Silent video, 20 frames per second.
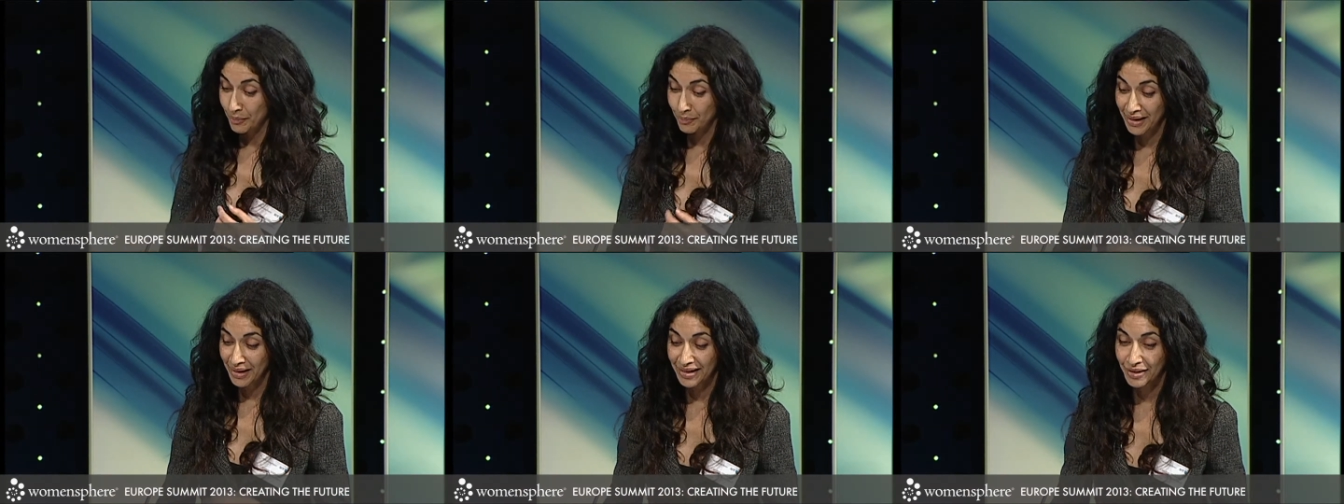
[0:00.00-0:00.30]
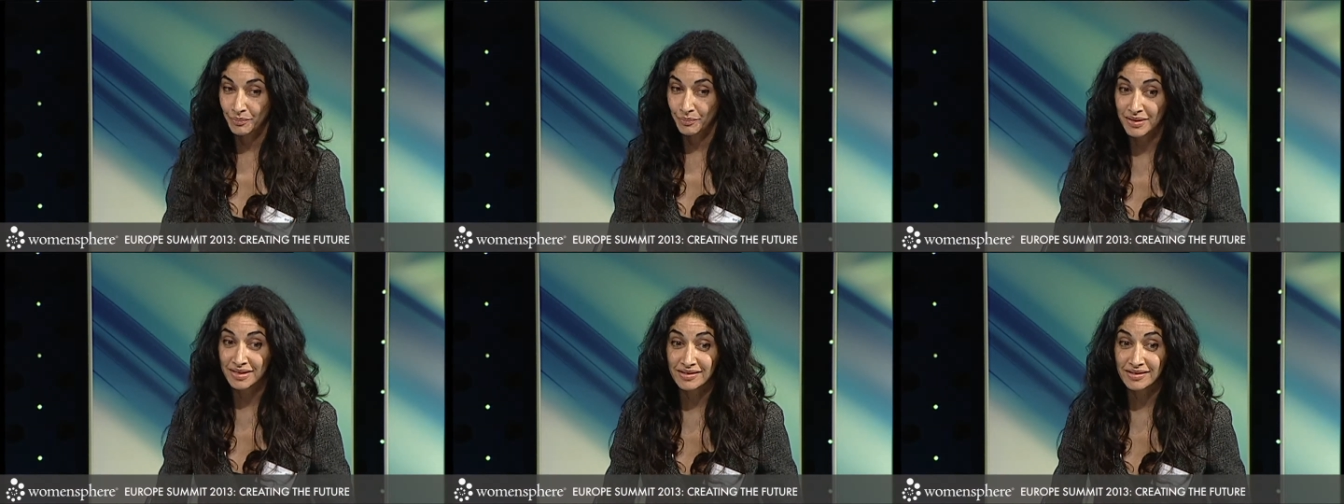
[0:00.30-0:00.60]

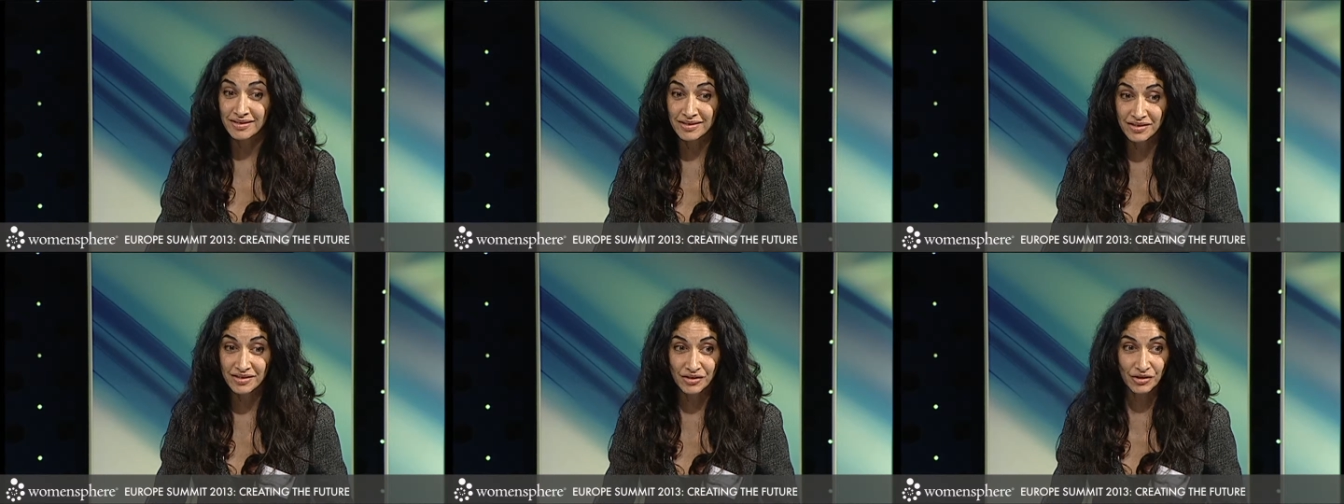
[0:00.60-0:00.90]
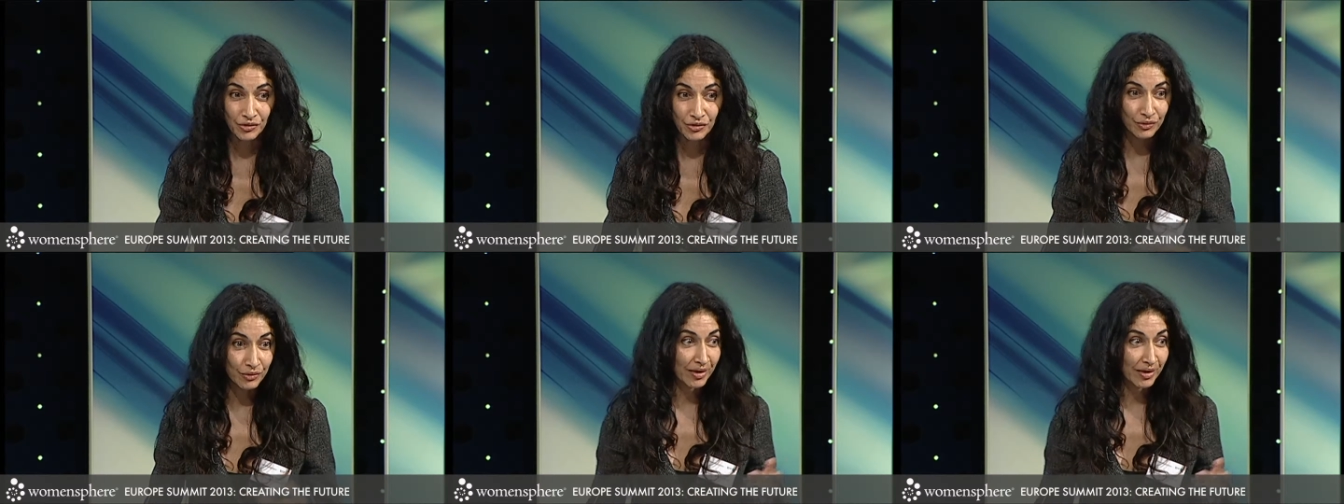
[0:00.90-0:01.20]
Being a business
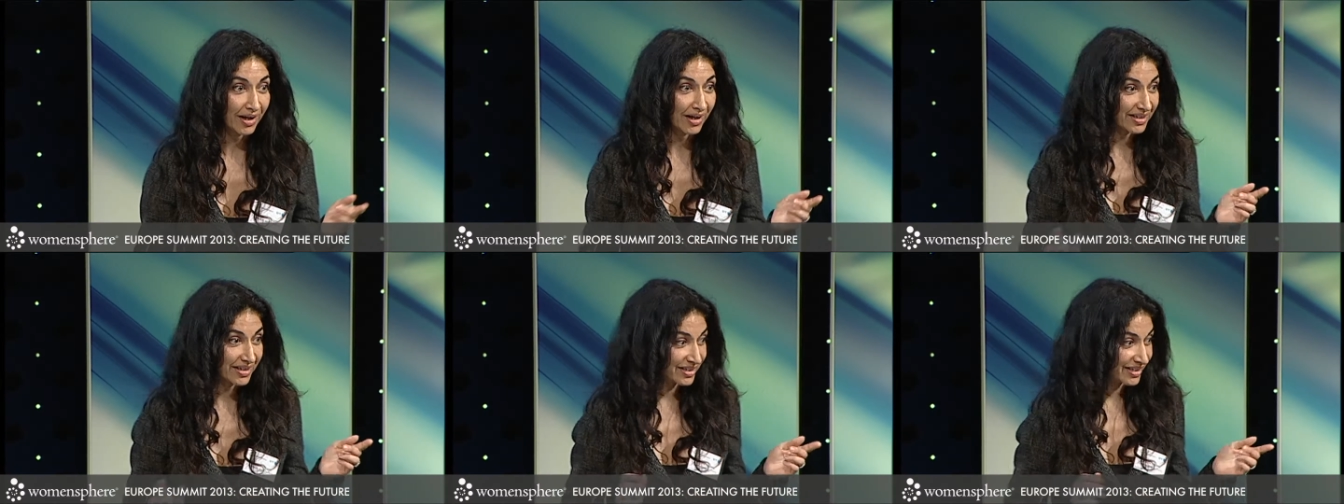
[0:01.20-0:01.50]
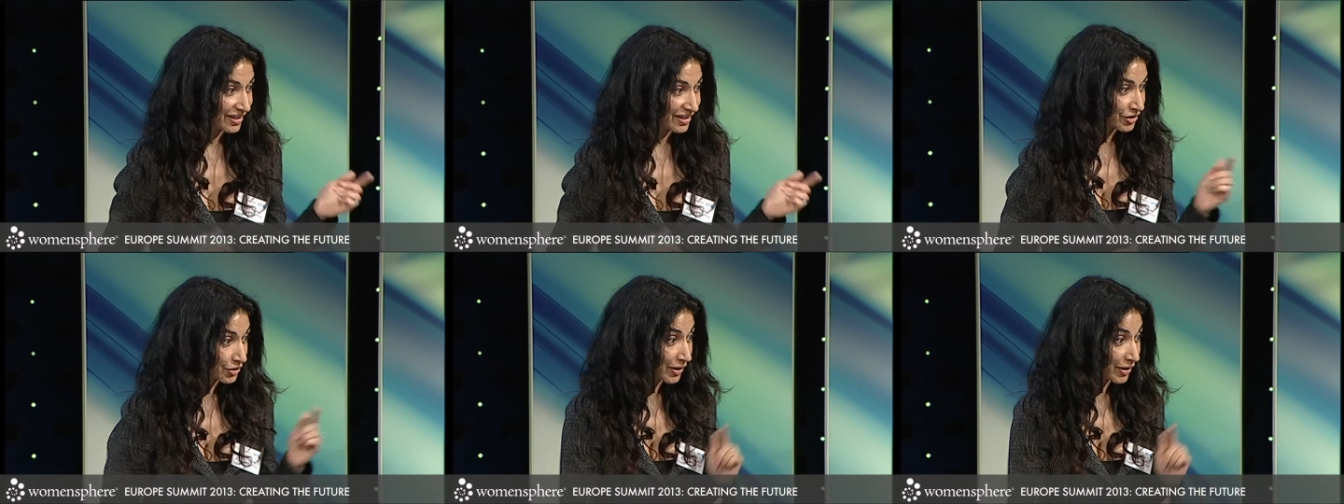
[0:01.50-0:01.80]
school, I
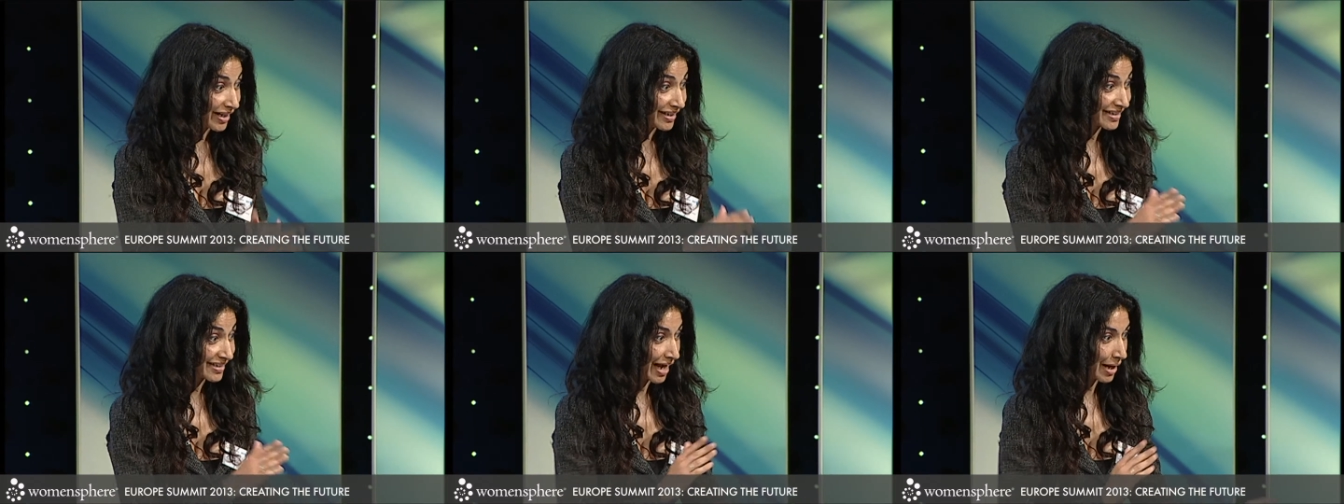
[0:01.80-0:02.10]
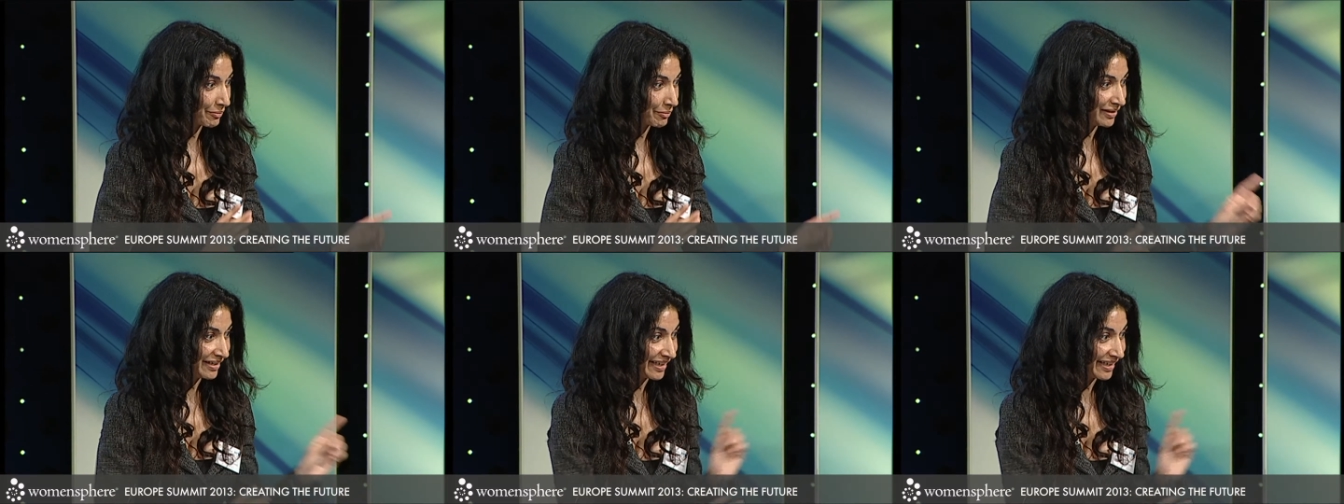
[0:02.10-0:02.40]
see a trend
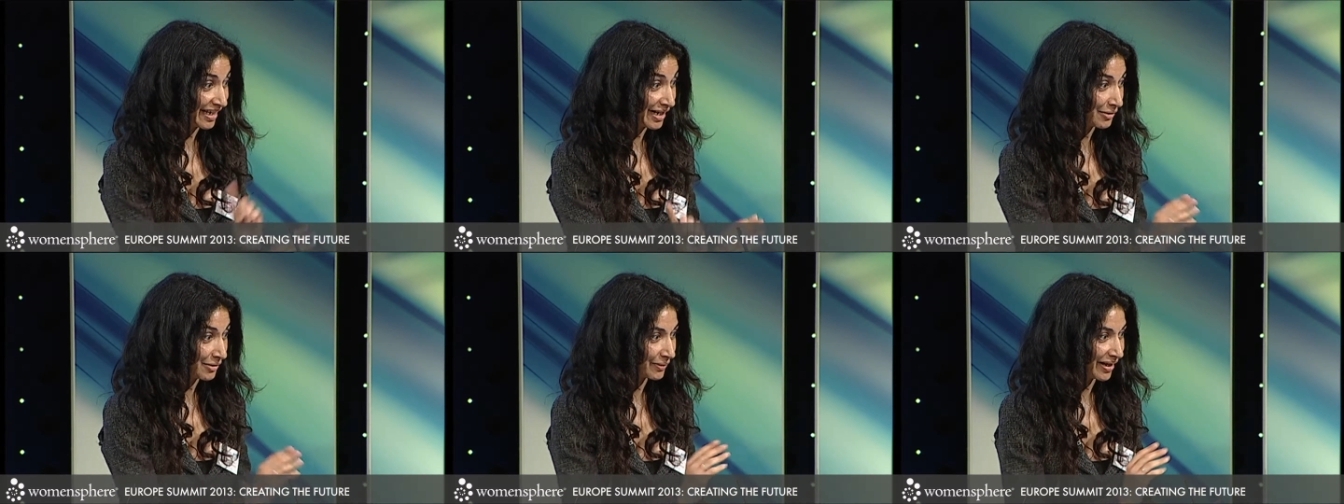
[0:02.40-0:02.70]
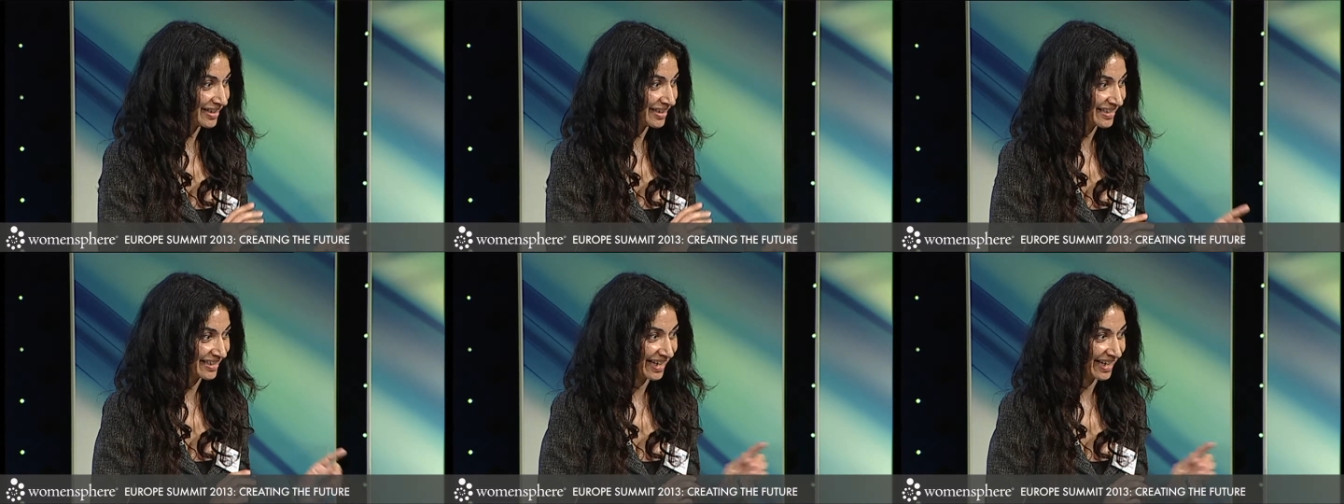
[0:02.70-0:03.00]
happening here,
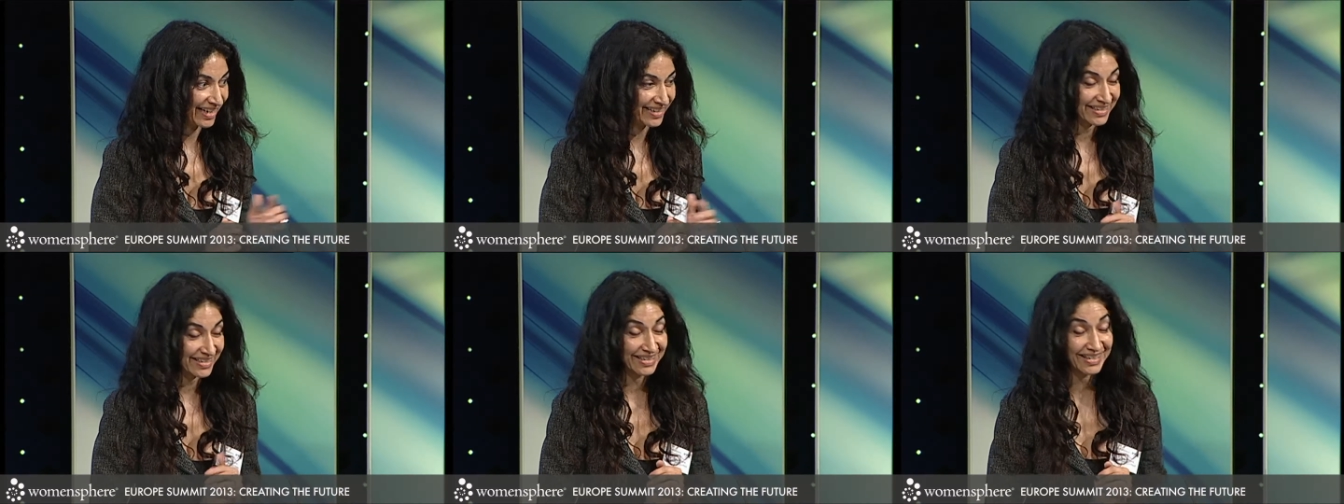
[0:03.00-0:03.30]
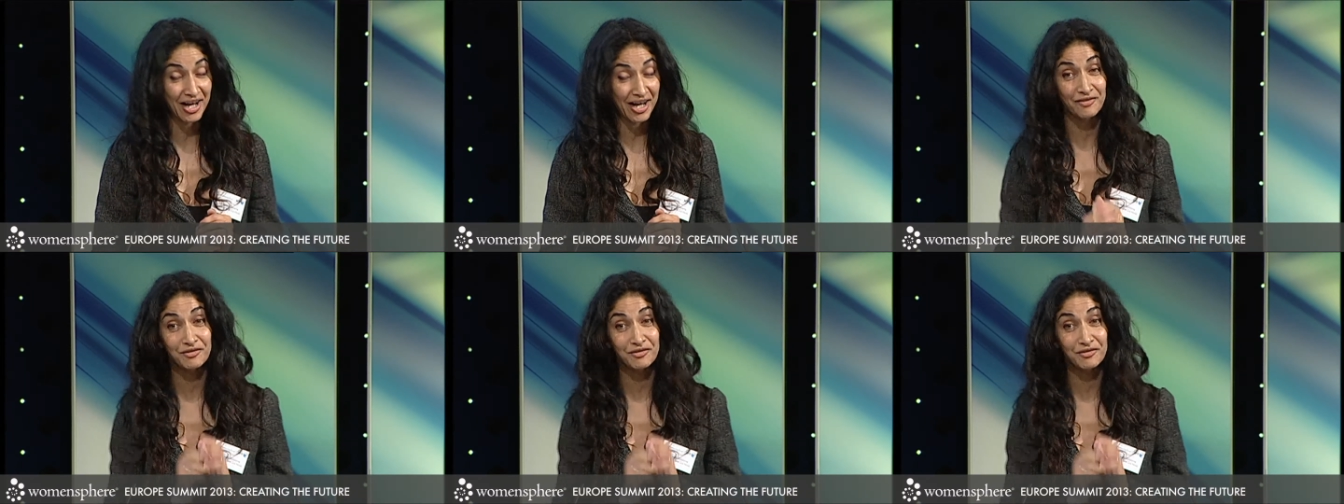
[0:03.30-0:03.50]
Wendy, actually.